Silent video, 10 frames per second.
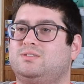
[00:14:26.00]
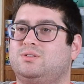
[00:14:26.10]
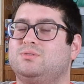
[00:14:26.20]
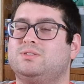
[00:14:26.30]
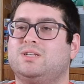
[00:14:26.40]

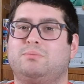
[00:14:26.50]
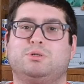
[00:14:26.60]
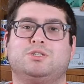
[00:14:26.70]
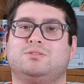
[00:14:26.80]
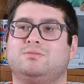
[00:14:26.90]
too
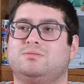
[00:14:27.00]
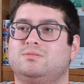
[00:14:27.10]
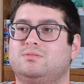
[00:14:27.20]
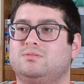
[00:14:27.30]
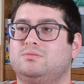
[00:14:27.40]
stubborn
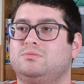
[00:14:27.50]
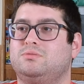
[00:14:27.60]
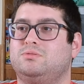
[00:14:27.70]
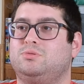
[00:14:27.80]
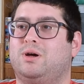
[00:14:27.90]

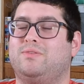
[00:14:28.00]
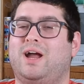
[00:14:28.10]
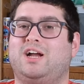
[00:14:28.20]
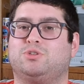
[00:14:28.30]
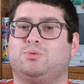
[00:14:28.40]
to have an
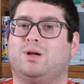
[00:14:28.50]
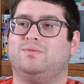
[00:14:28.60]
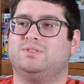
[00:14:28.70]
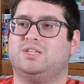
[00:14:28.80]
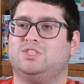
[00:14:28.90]
actual
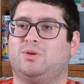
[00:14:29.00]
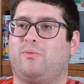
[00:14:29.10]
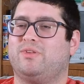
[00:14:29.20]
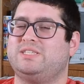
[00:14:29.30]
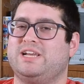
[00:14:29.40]
conversation
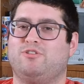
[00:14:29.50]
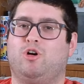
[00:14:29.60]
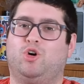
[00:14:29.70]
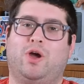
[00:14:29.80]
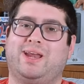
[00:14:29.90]
with Sarah
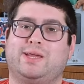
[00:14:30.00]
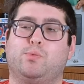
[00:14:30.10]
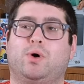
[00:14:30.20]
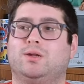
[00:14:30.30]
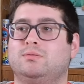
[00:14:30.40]
or
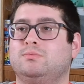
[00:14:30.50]
anyone.